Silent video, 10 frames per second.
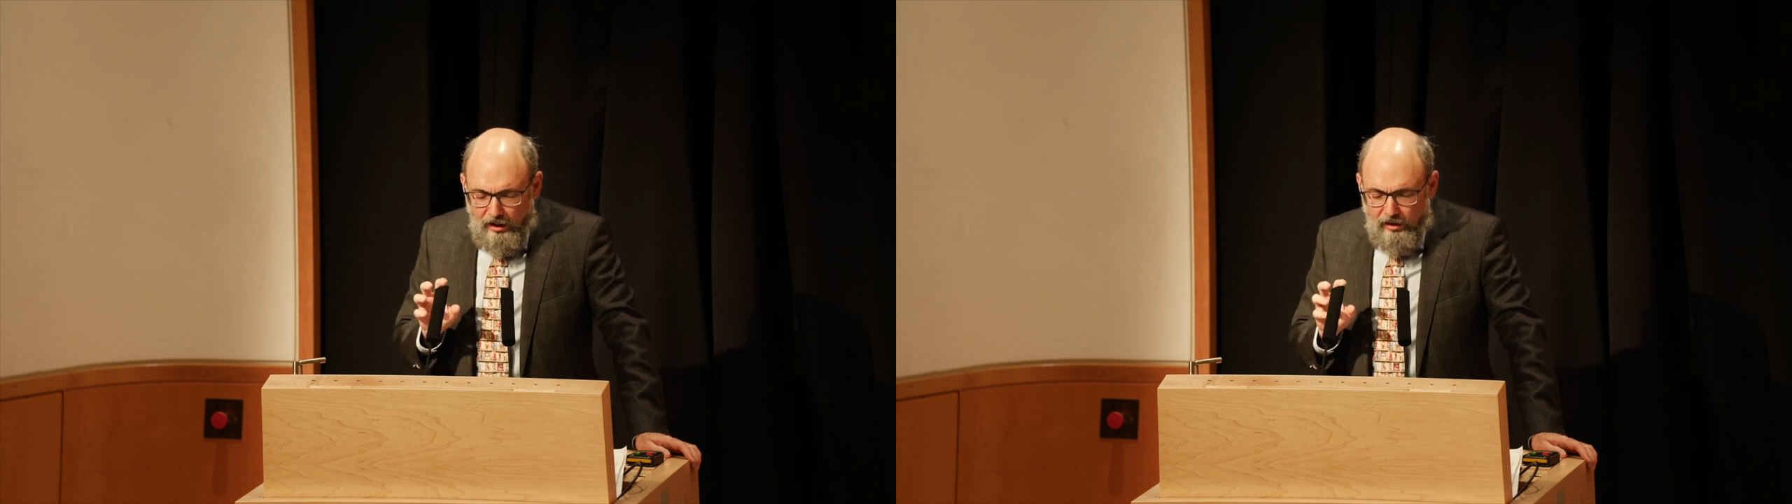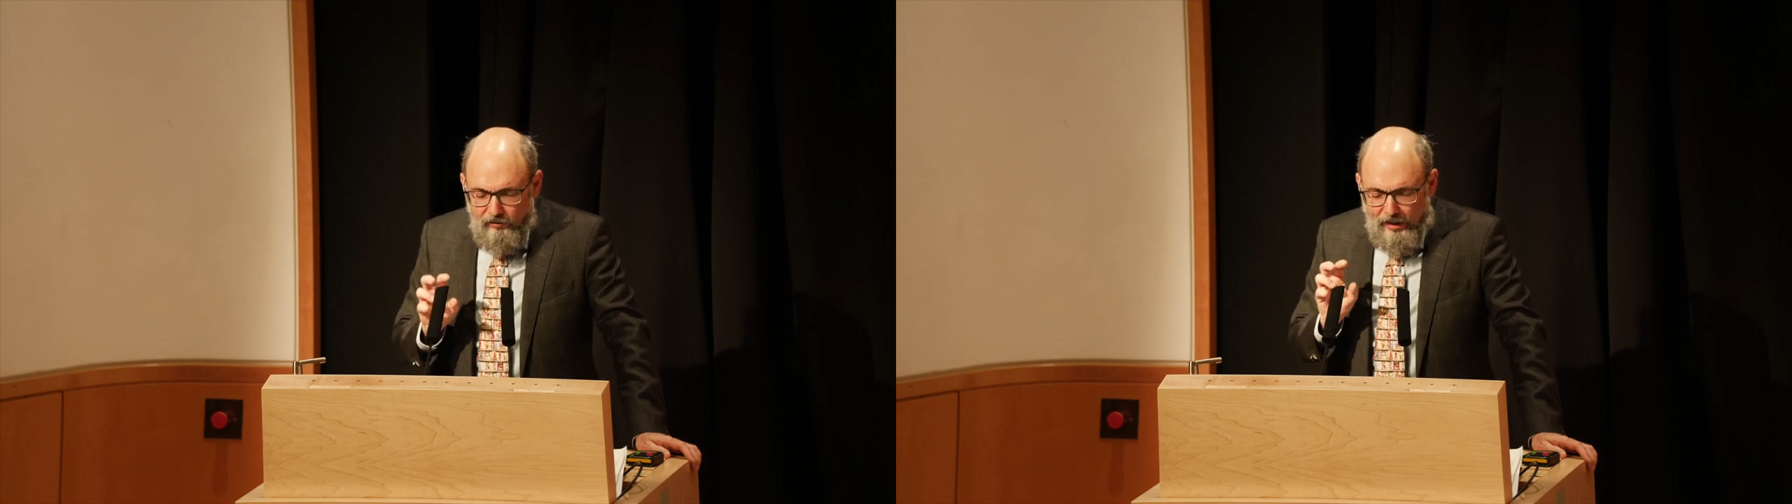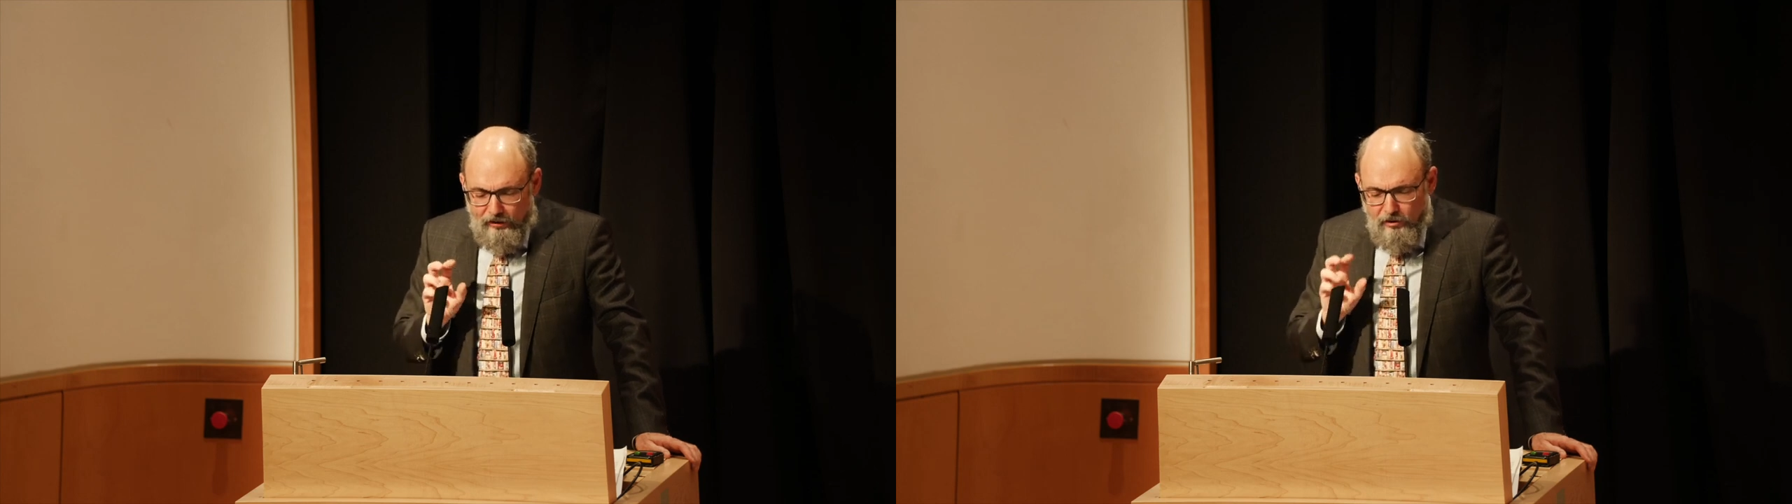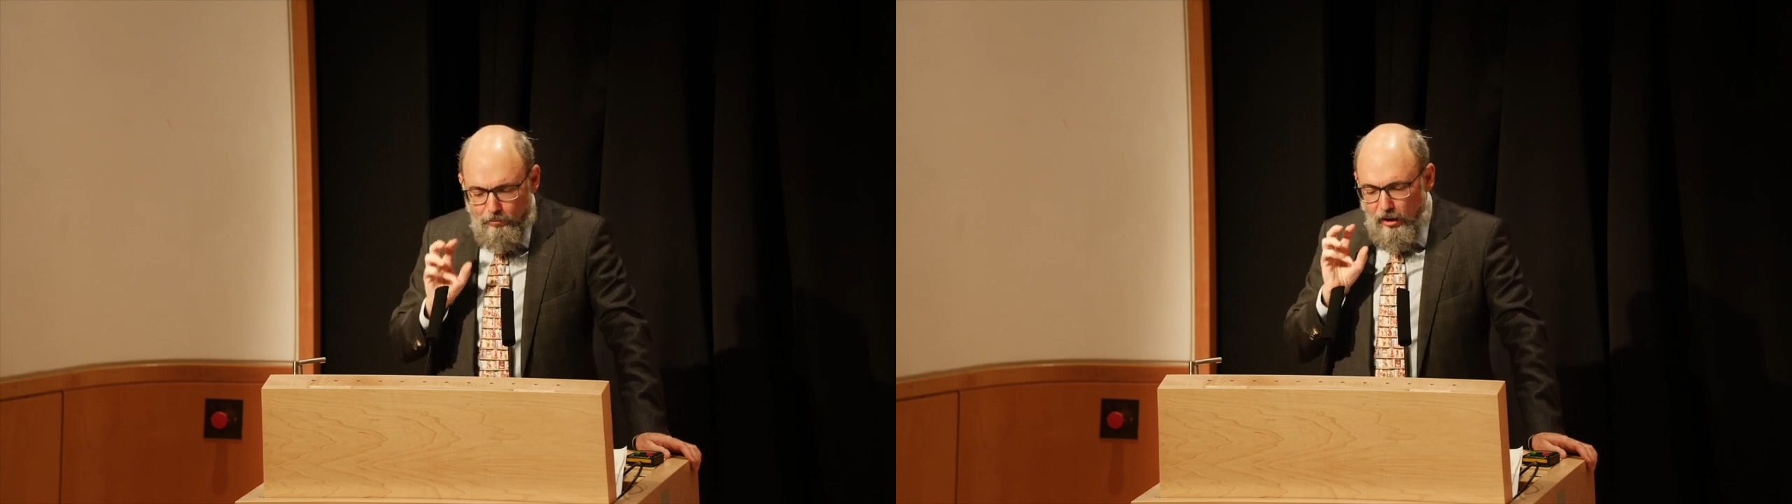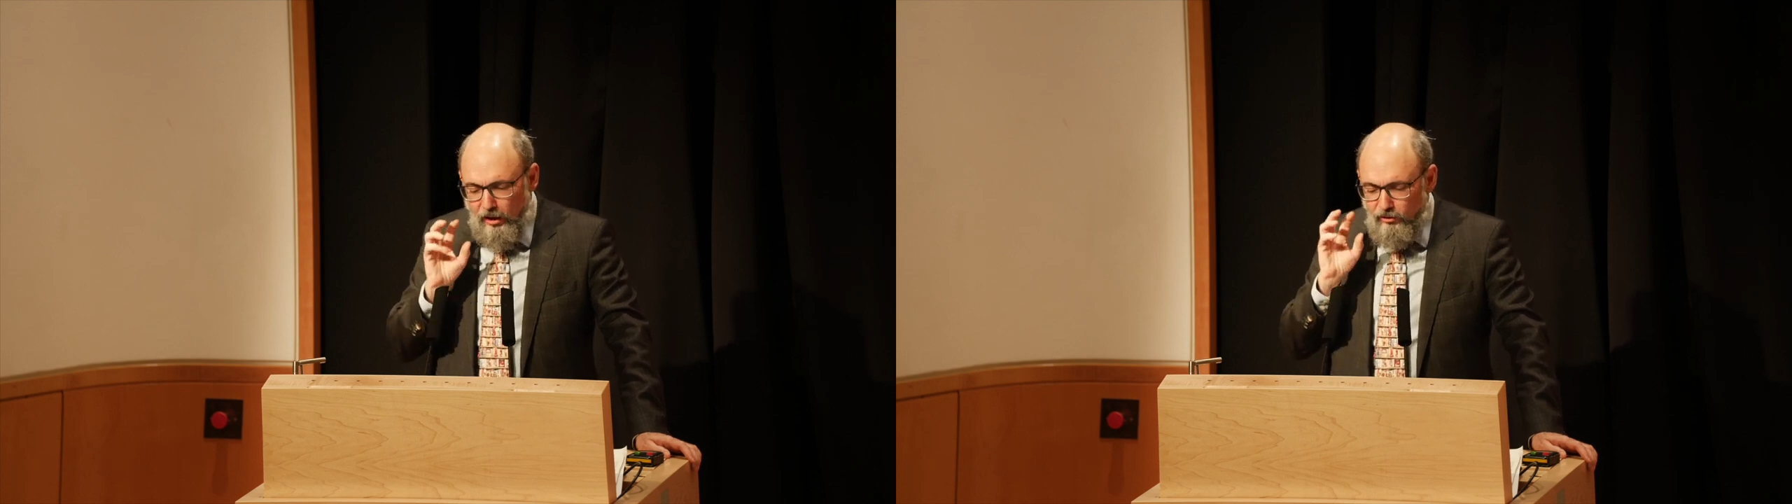and that
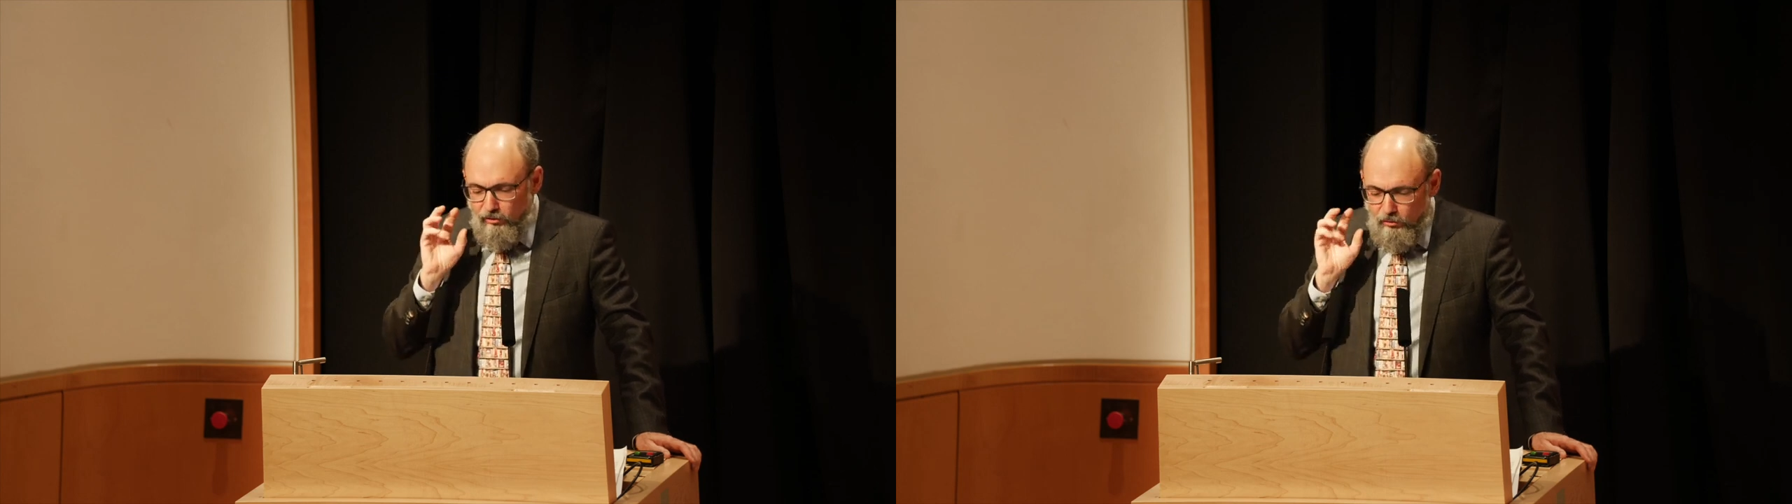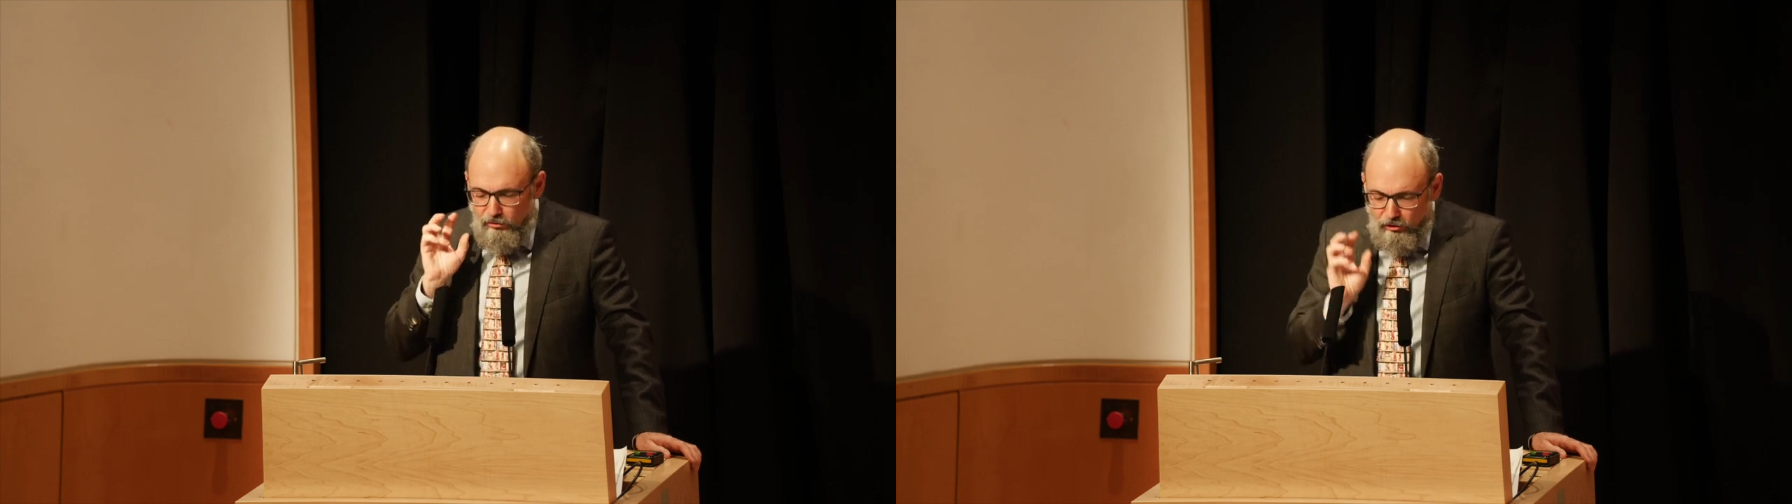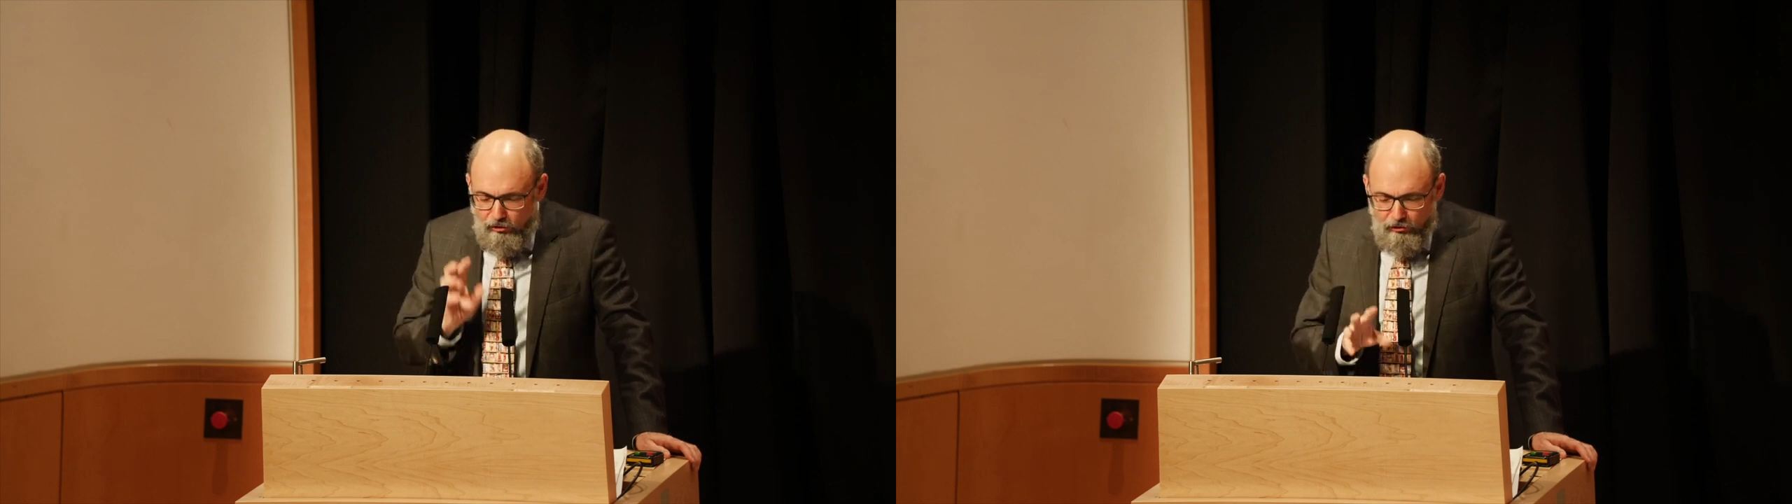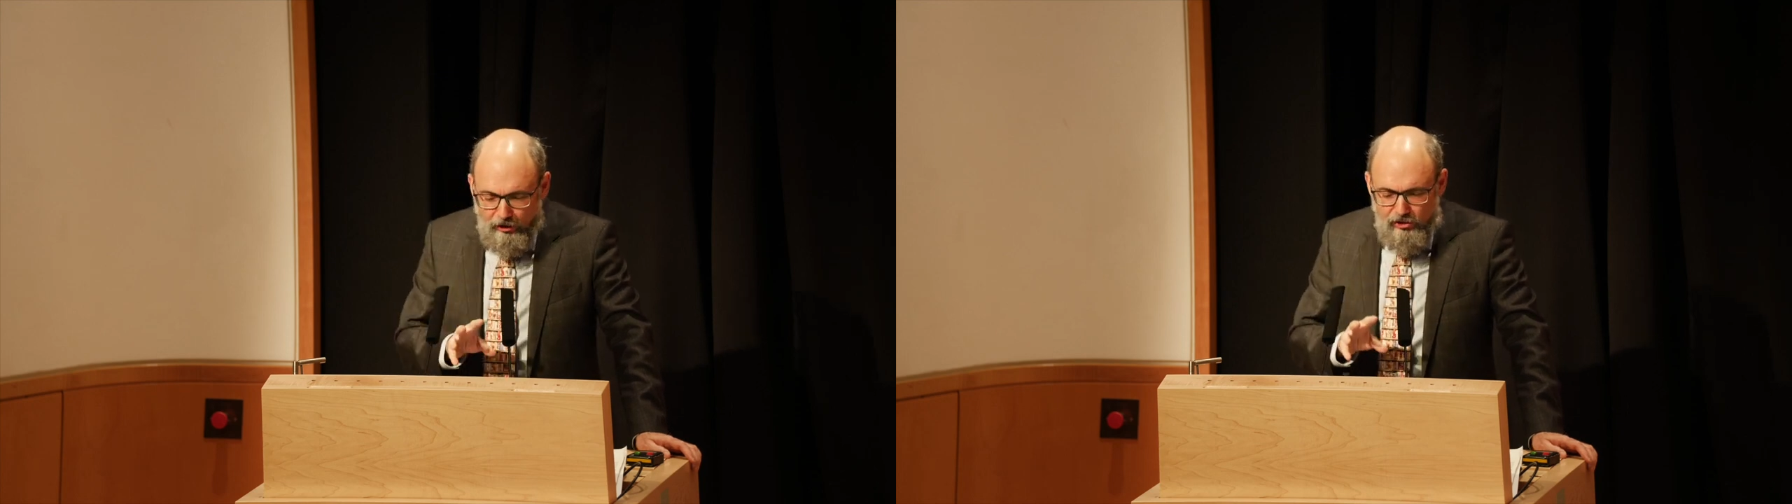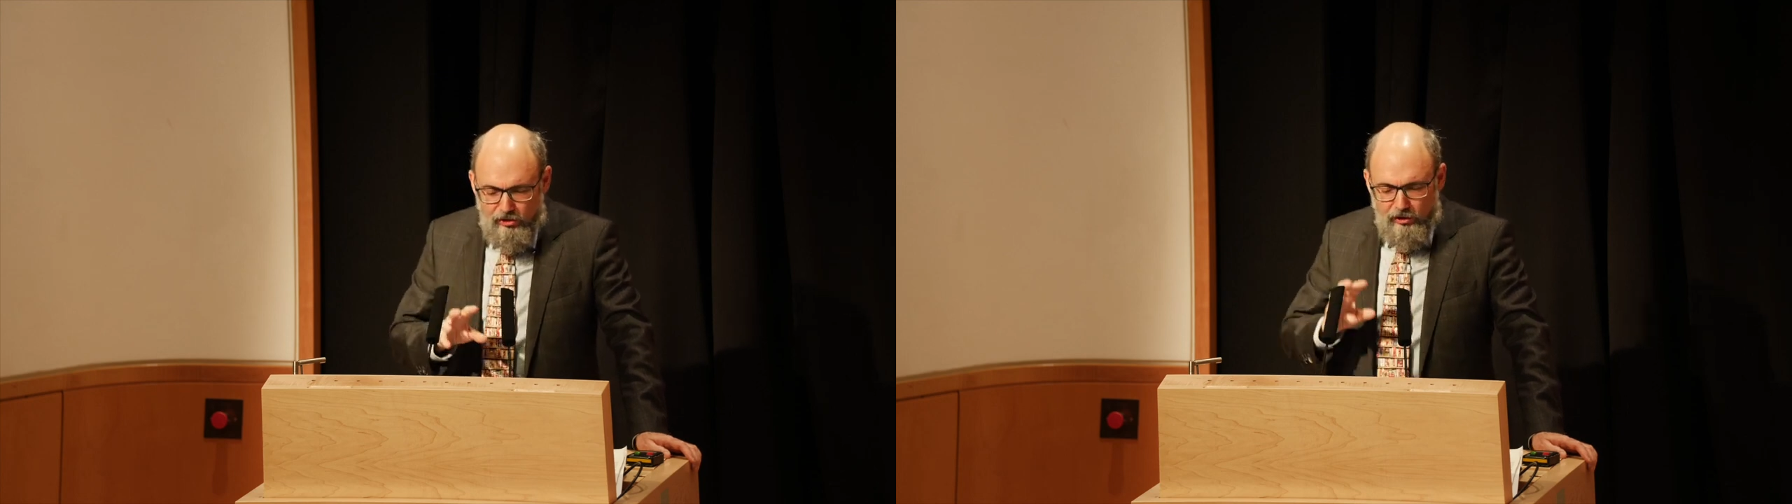combines
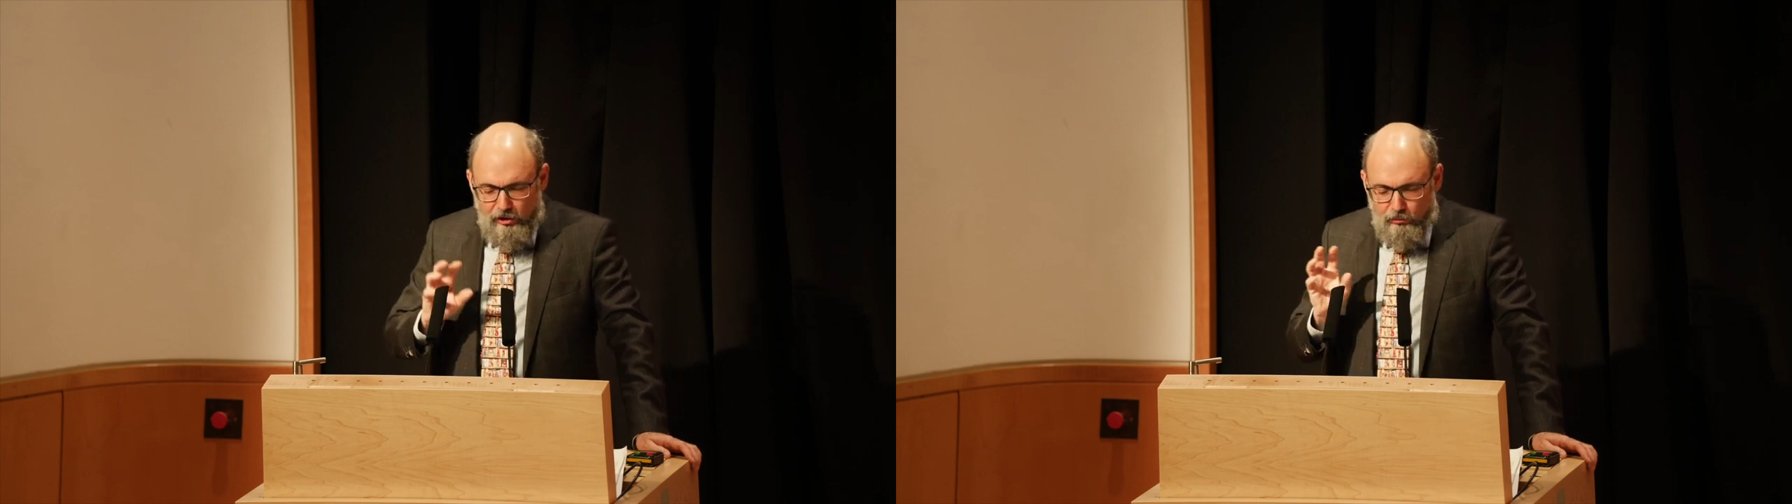digitization